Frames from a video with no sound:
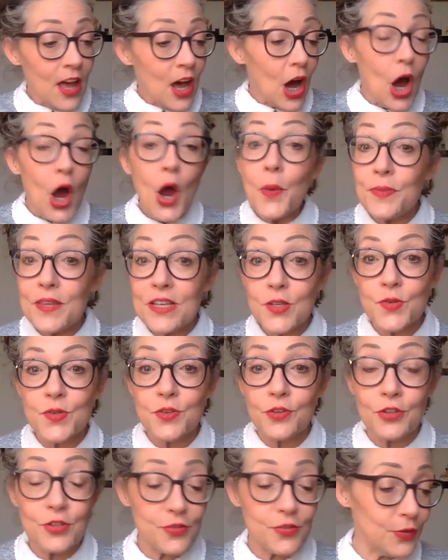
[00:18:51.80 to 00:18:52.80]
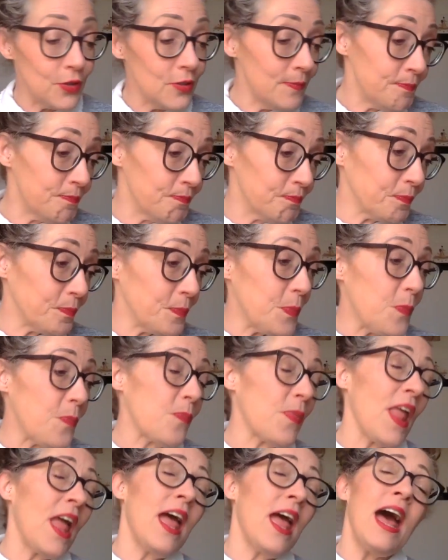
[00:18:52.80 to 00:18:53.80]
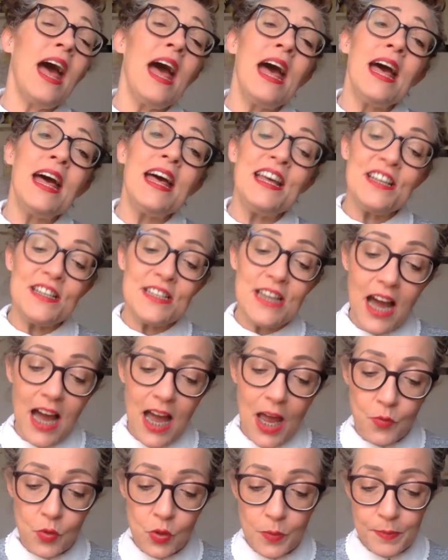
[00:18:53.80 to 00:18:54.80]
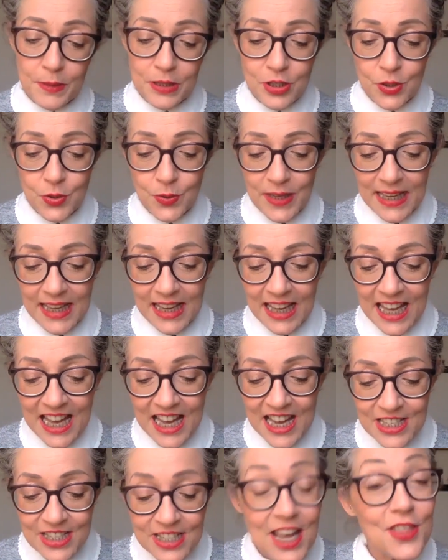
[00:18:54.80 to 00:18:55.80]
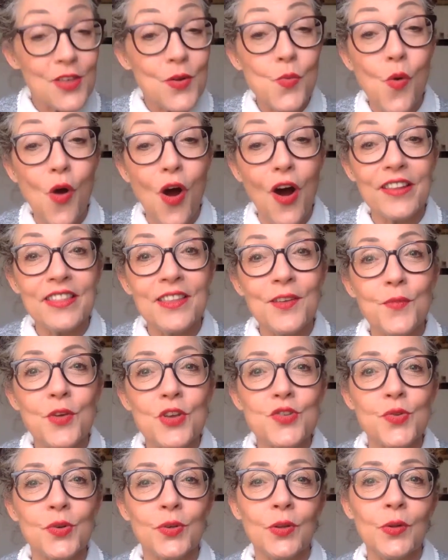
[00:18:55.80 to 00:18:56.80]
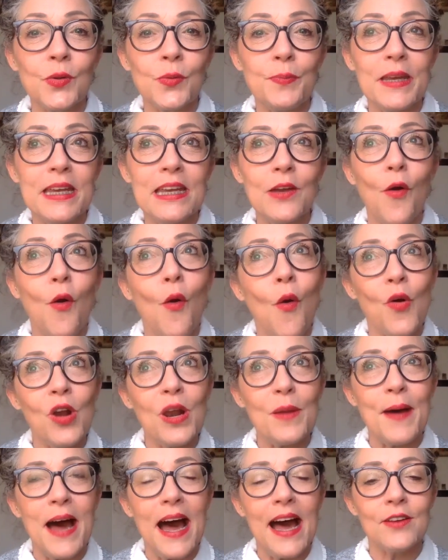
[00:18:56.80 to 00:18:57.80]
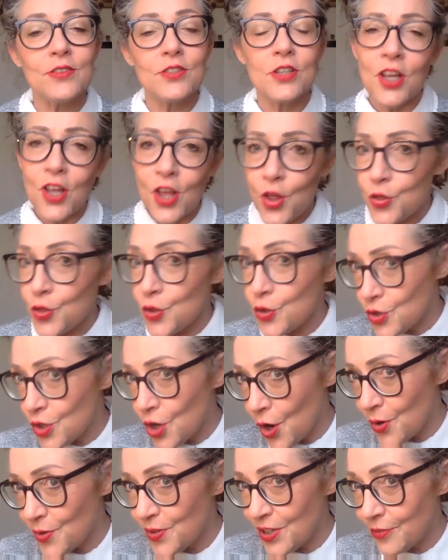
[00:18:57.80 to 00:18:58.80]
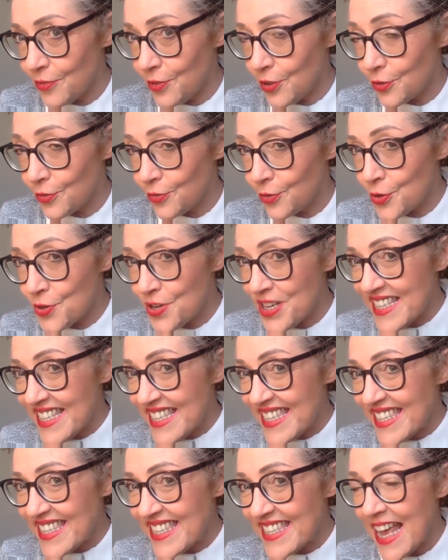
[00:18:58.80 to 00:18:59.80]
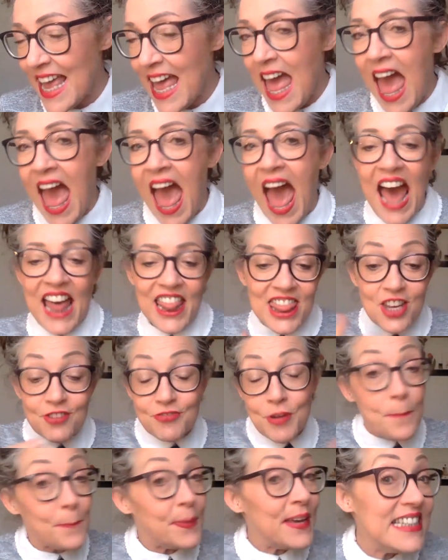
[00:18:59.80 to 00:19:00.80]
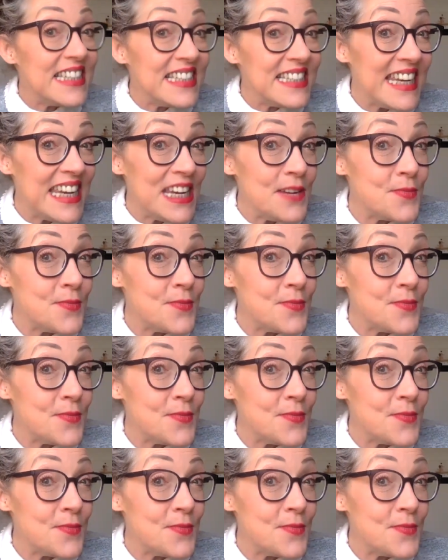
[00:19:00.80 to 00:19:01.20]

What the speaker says: I hope this was useful. And I will be doing another one, which will be all about the tone of your voice and the rapidity